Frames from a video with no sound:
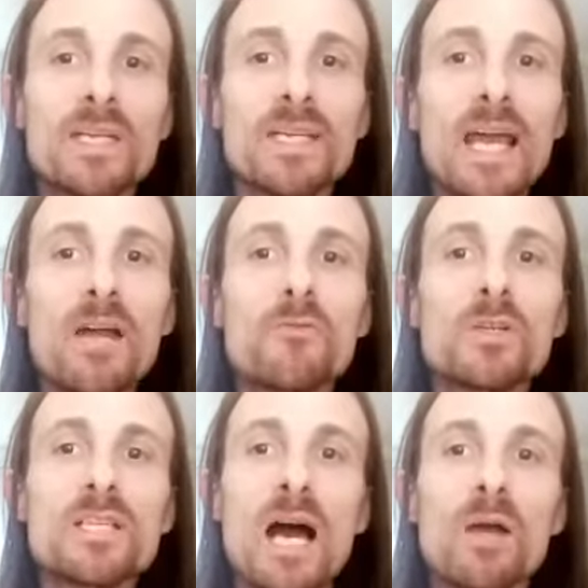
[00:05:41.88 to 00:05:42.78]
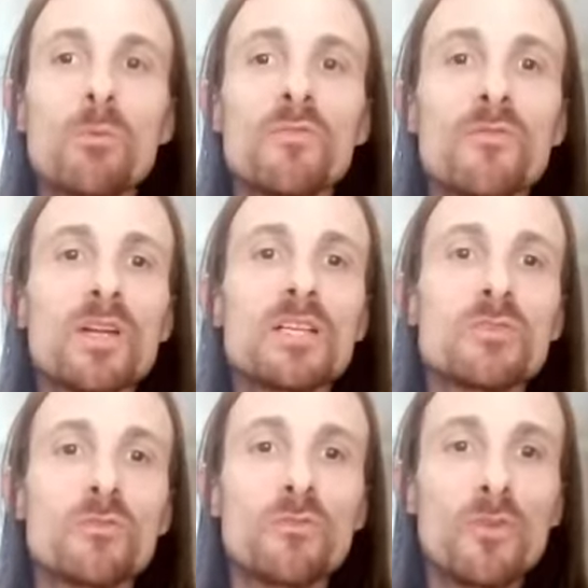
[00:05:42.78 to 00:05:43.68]
key every time we finish
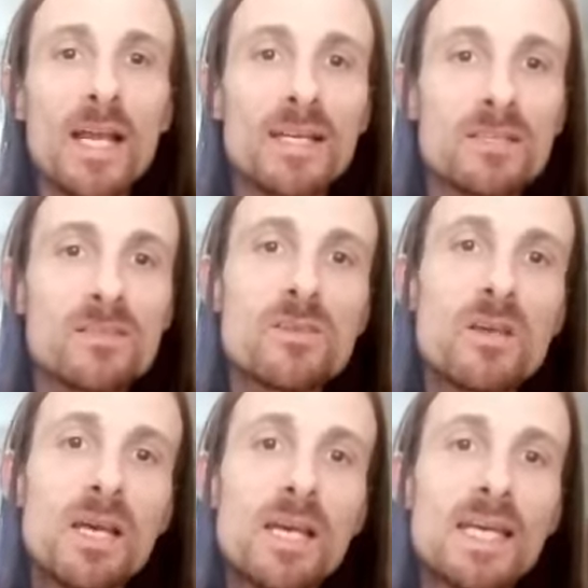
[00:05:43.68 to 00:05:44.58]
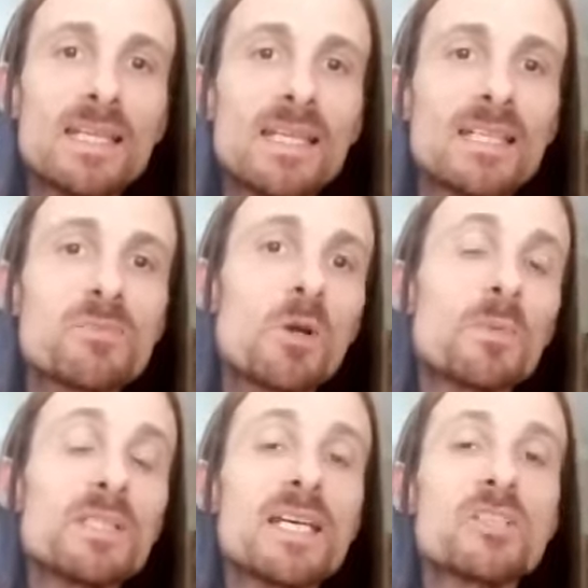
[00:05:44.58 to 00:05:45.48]
a phrase in the
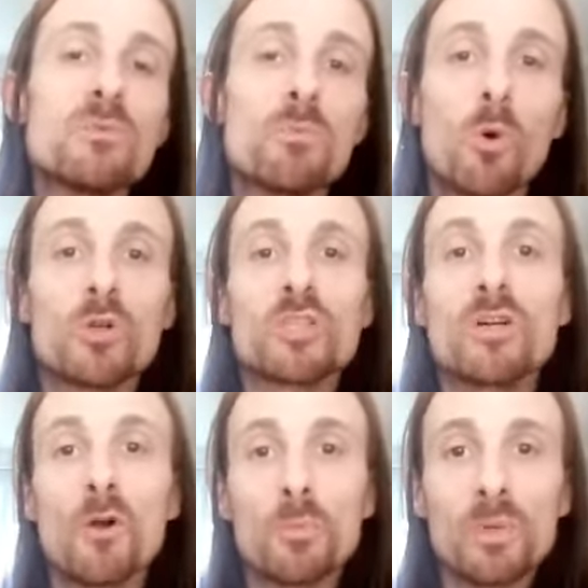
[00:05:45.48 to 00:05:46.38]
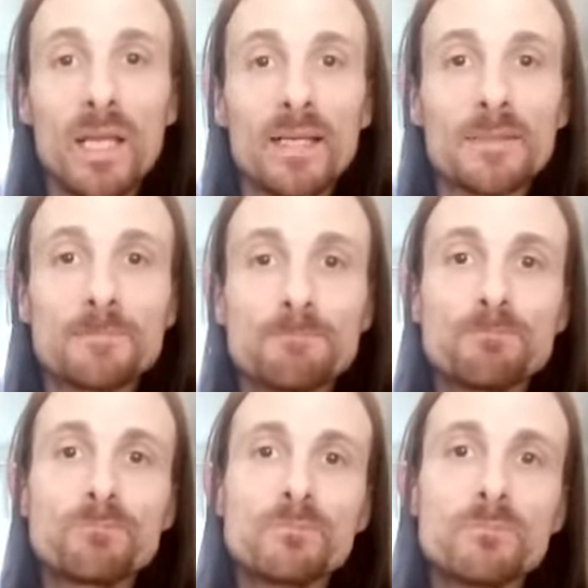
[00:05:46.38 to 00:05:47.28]
experimentation portion of our playing.
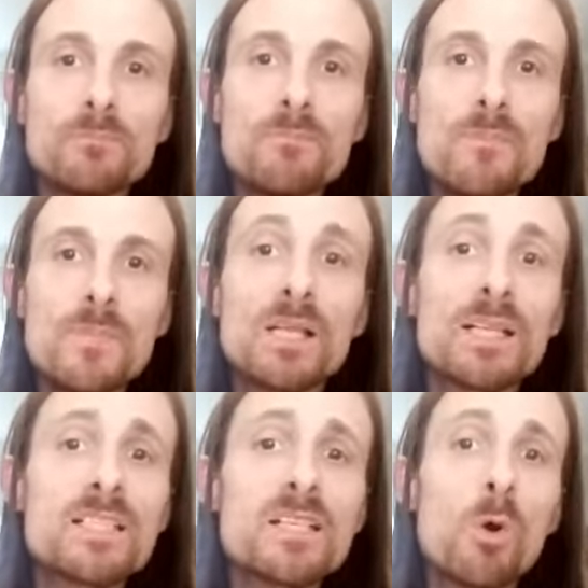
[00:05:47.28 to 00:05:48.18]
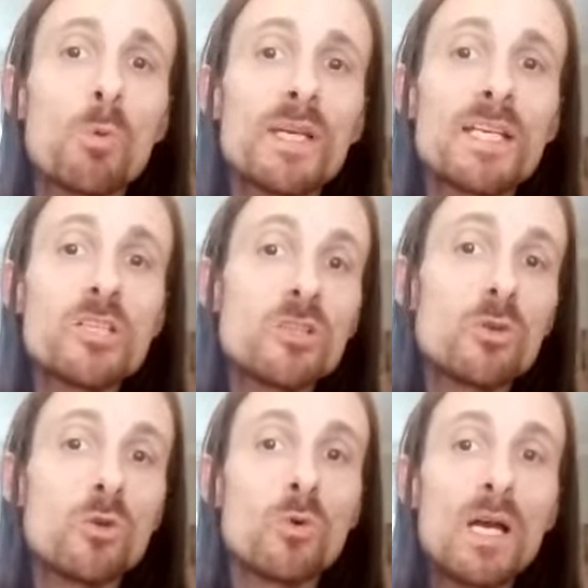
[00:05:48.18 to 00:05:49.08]
Let's see what we can
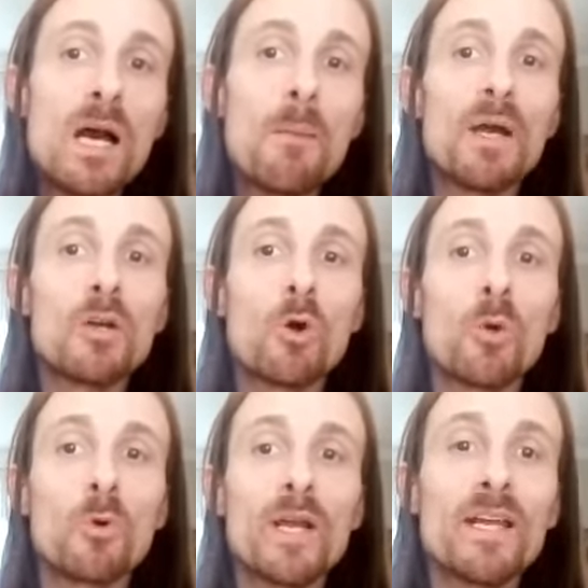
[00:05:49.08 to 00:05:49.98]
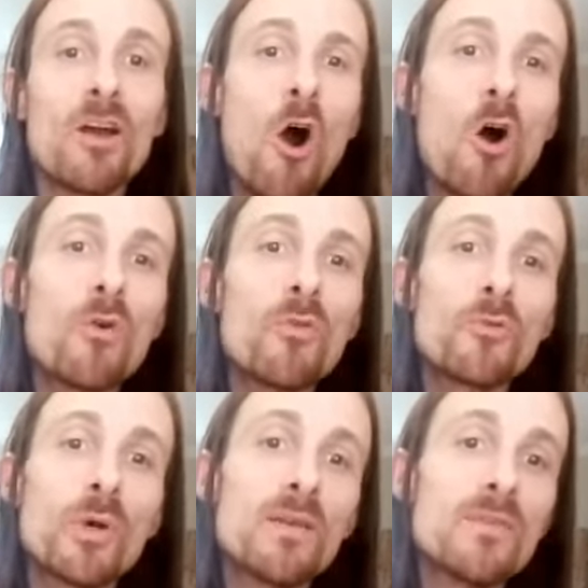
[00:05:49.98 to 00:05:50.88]
do by incorporating all
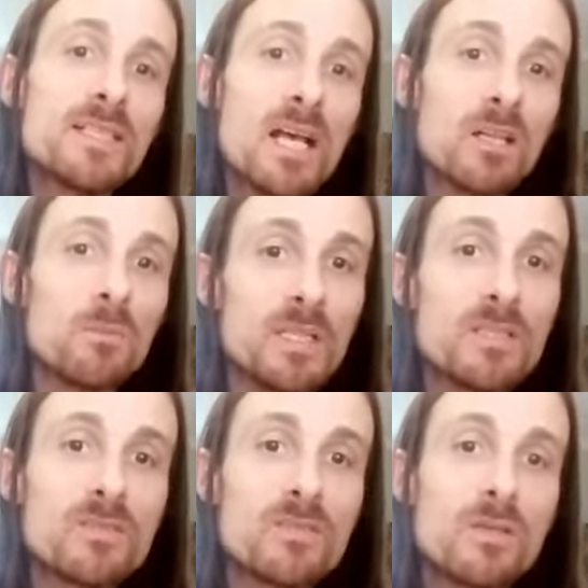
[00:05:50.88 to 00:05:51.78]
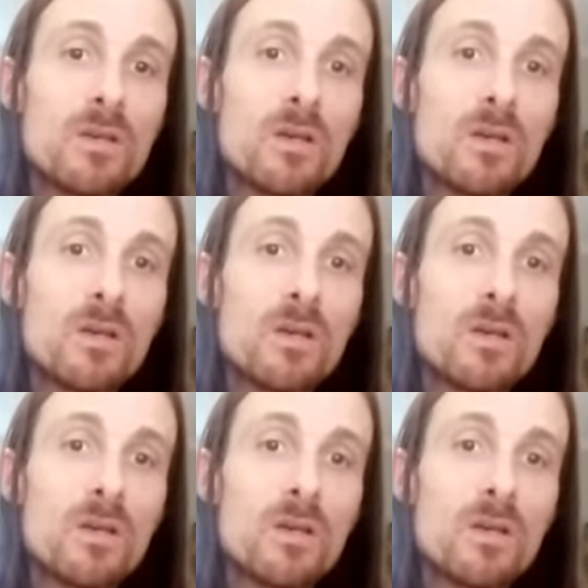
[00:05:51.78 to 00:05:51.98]
three of these elements.